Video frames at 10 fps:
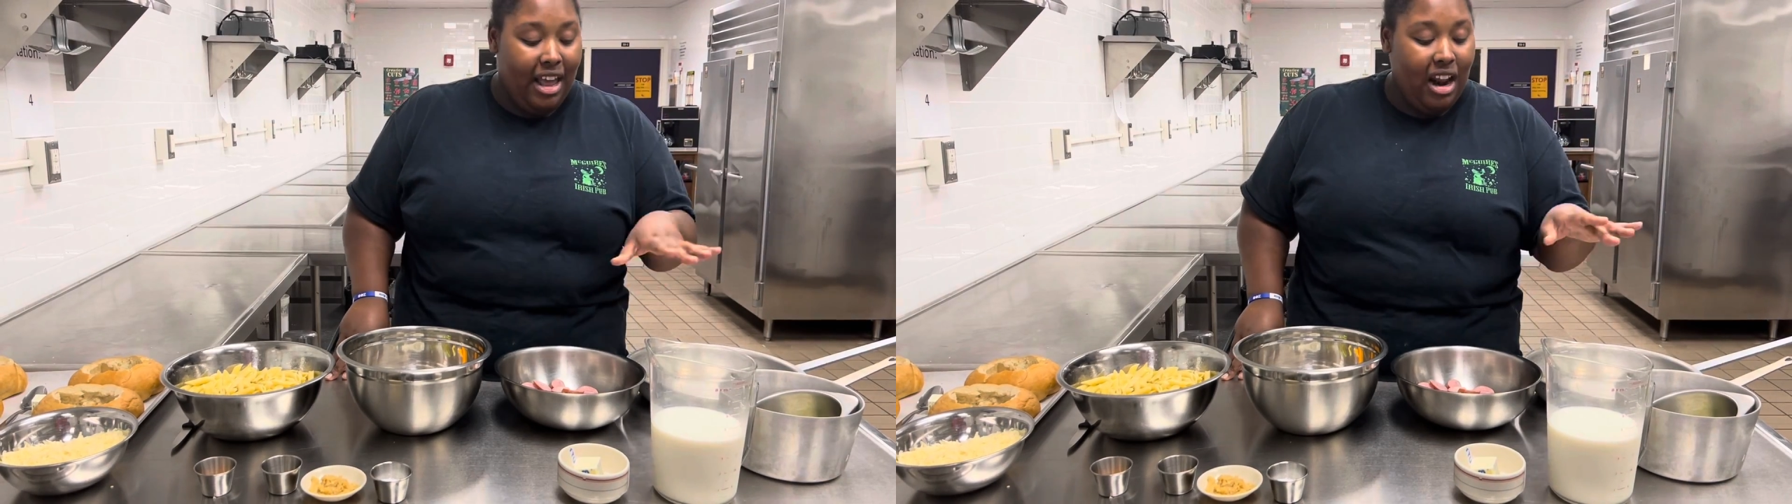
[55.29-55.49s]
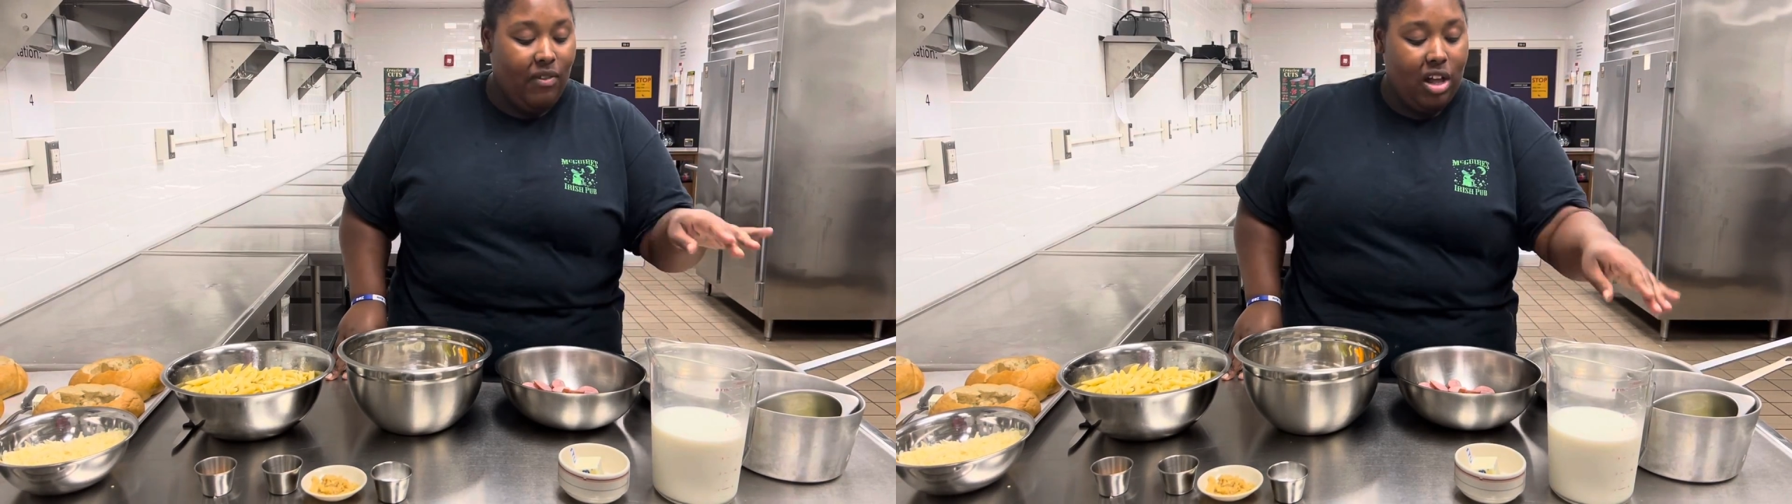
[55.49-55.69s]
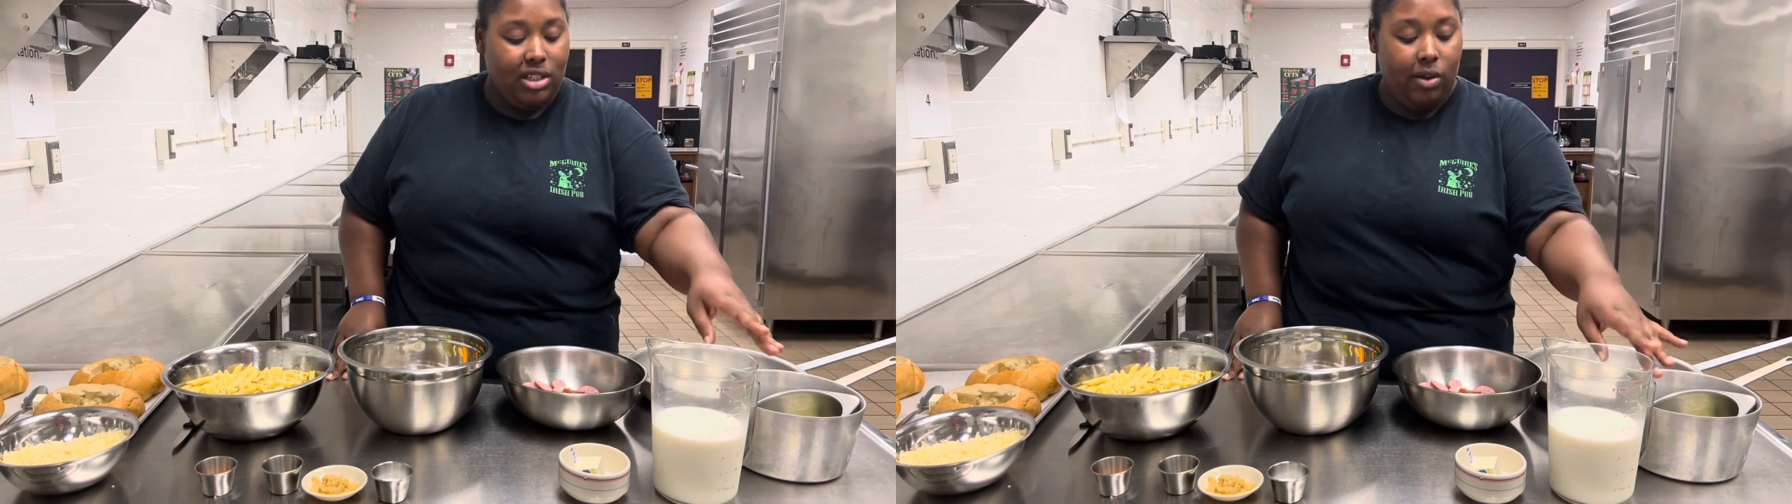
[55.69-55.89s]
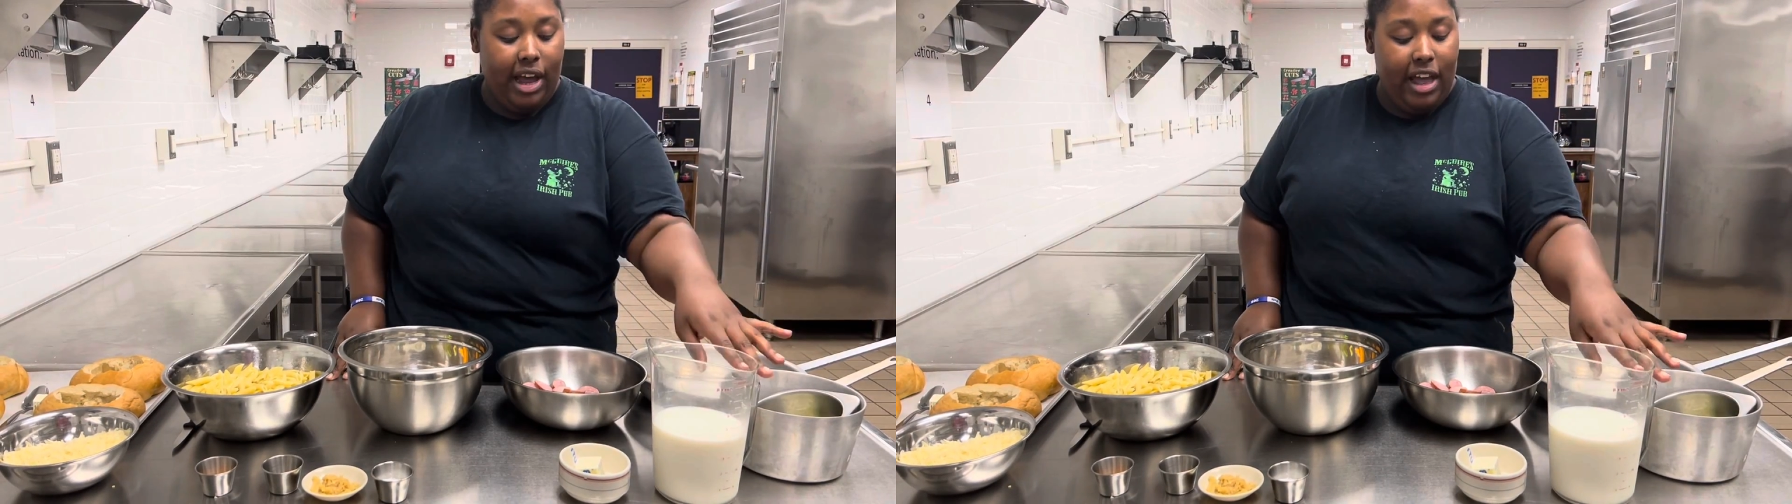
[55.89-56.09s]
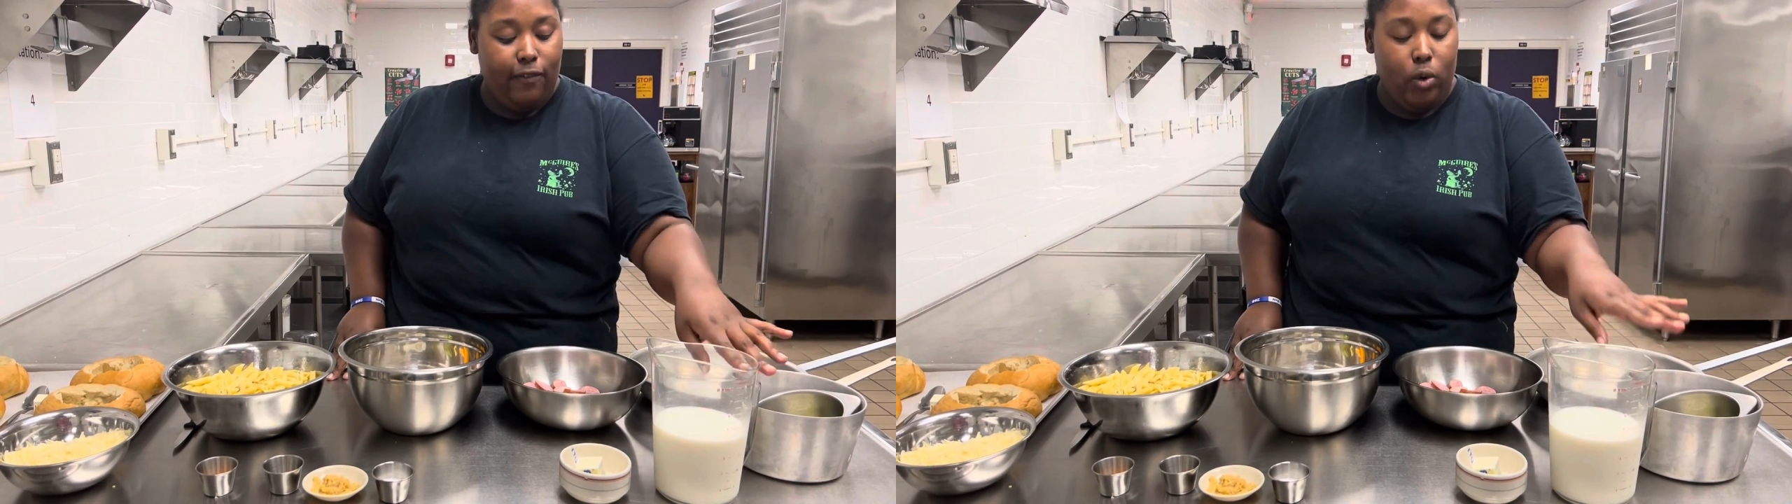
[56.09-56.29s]
and I've also
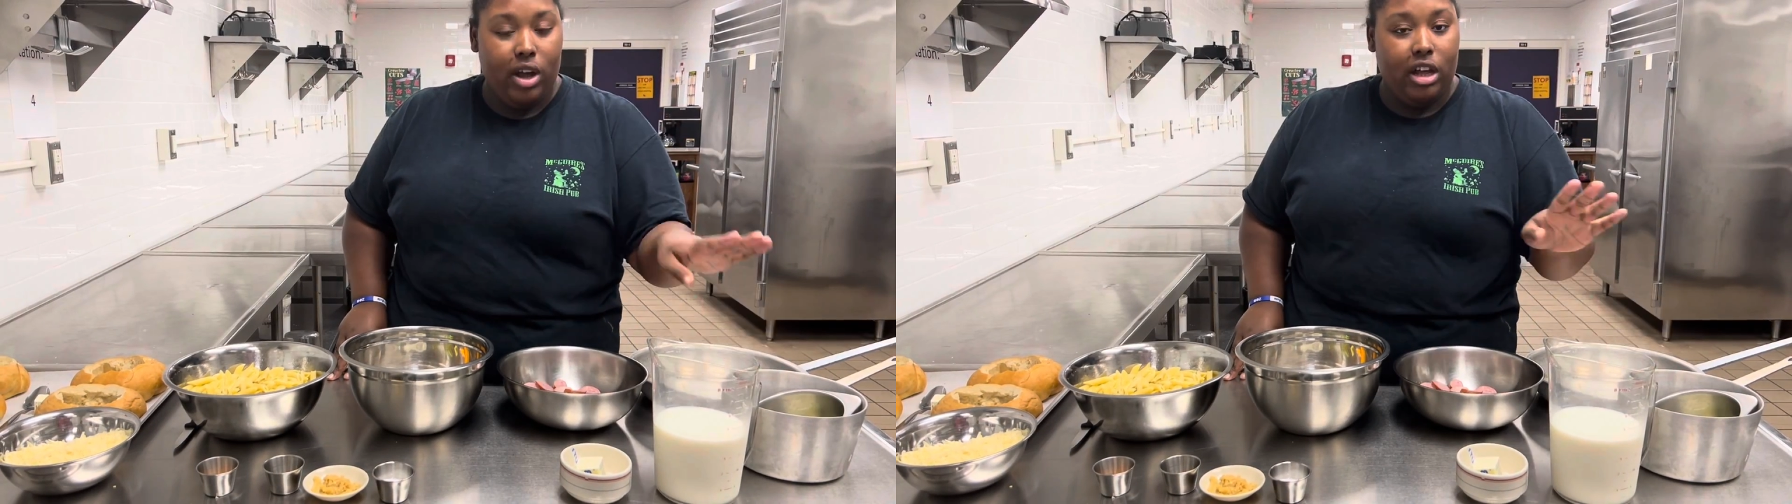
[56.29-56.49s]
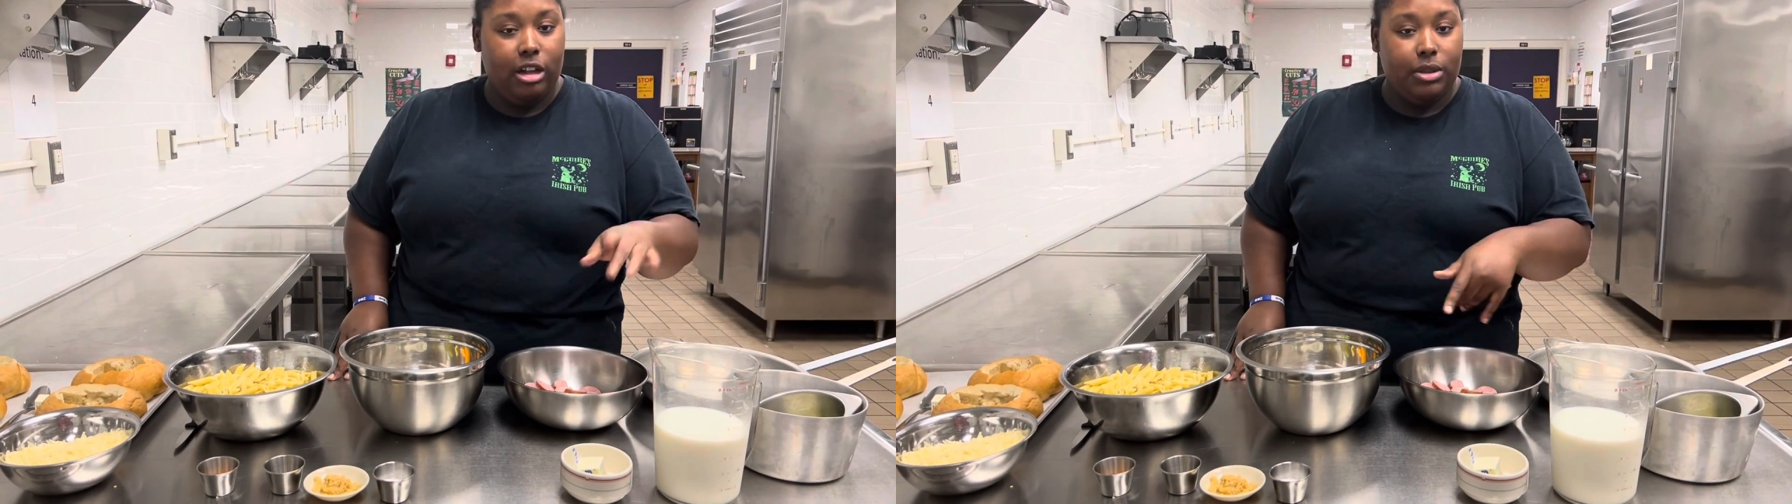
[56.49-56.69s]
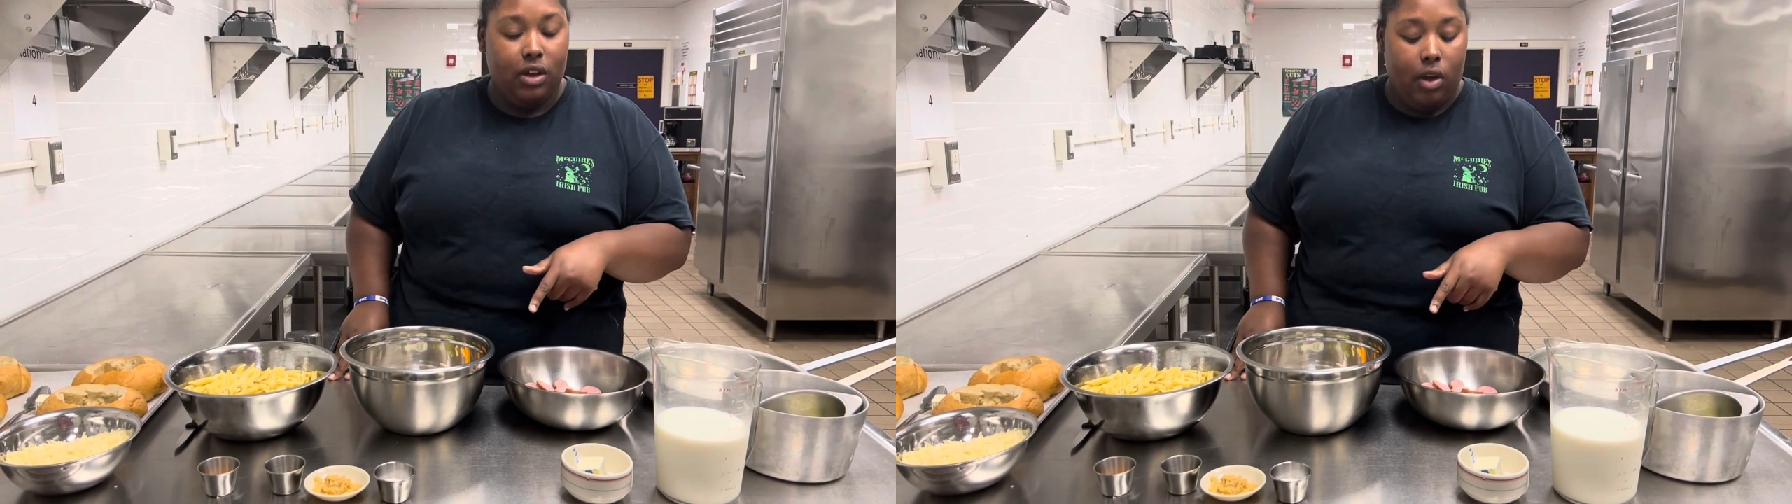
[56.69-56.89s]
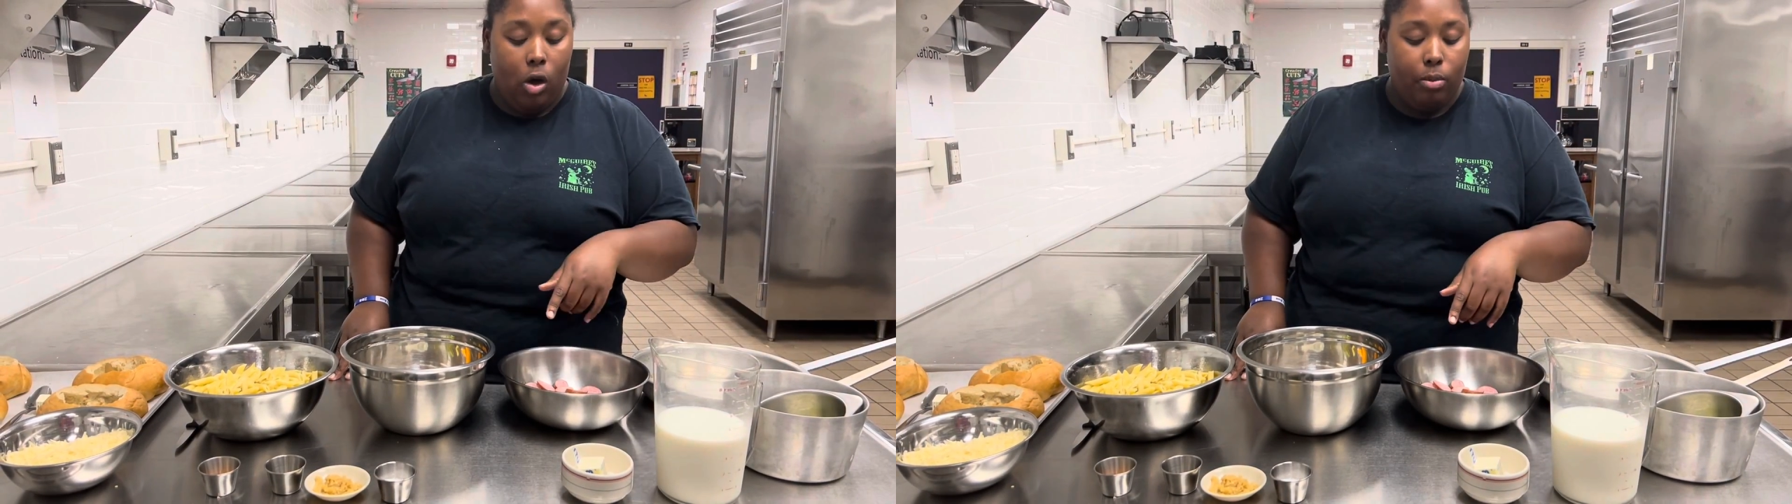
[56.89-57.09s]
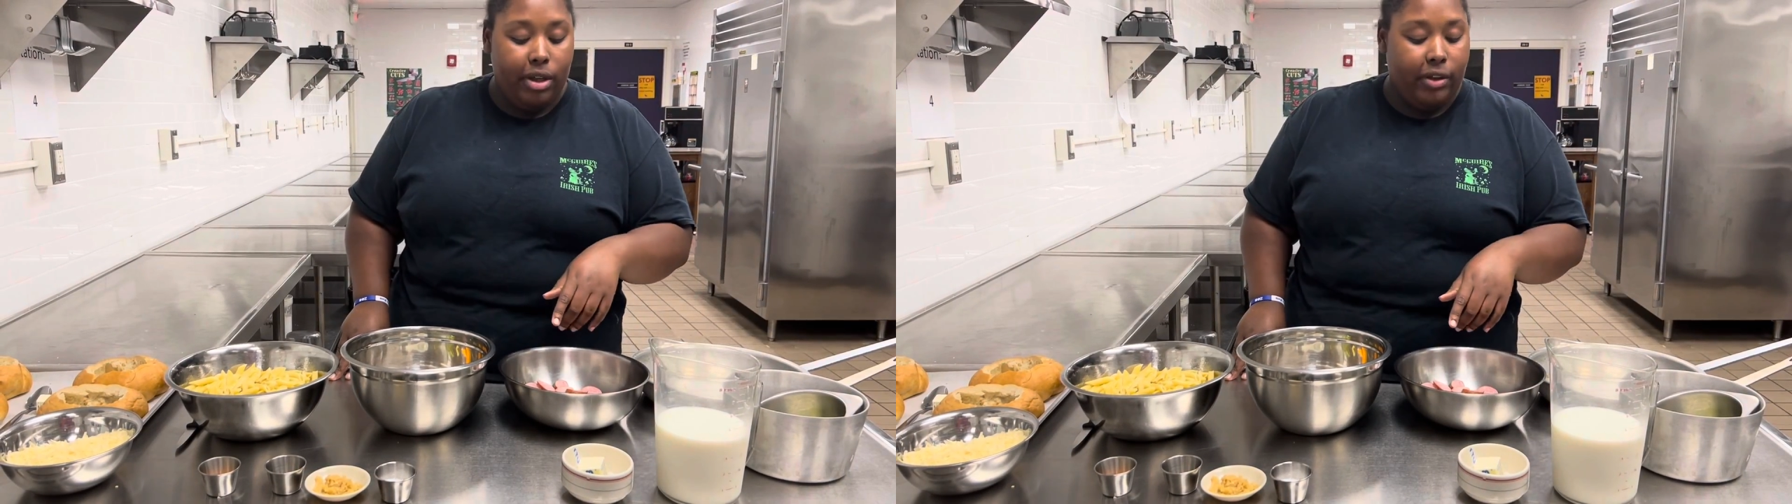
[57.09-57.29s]
got 4 cups of
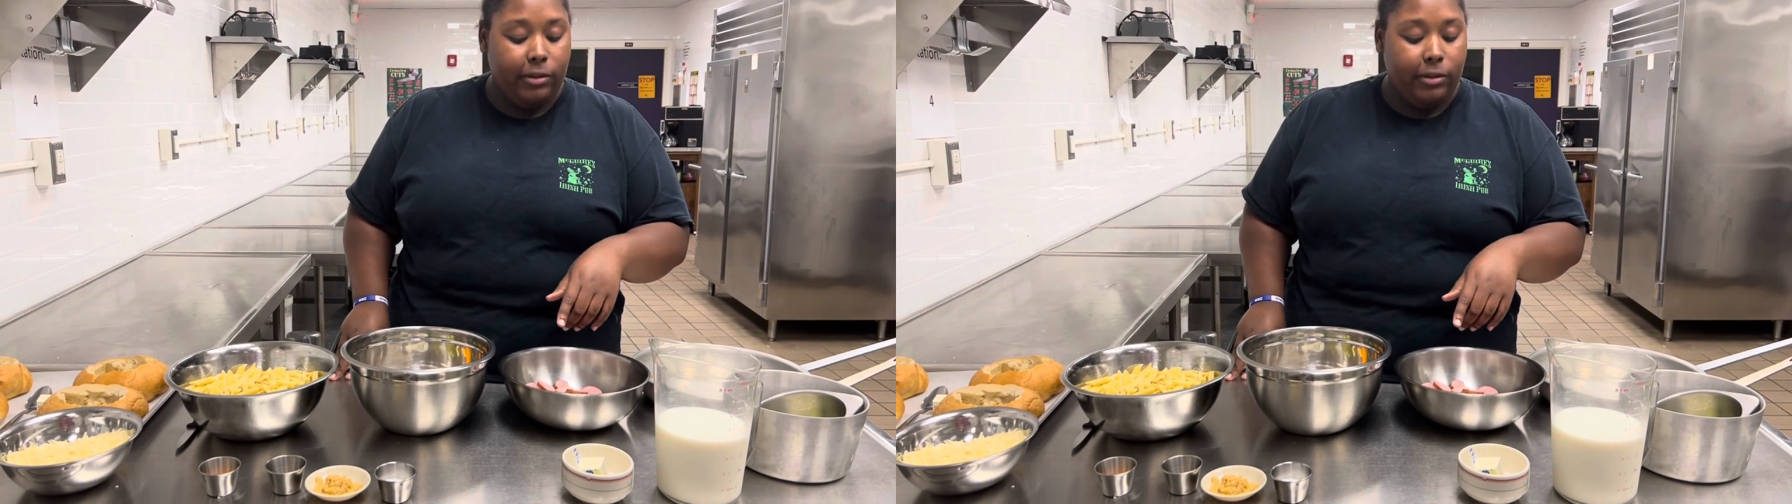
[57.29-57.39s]
whole milk.